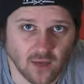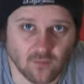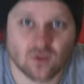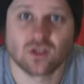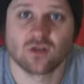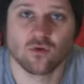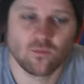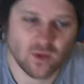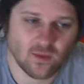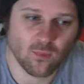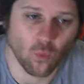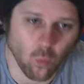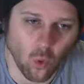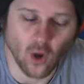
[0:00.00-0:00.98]
It was through
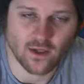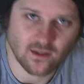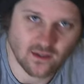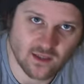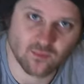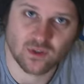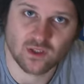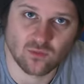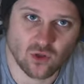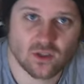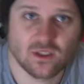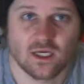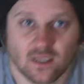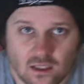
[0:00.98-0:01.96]
people wanting to play
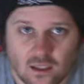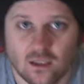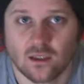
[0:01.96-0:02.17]
music.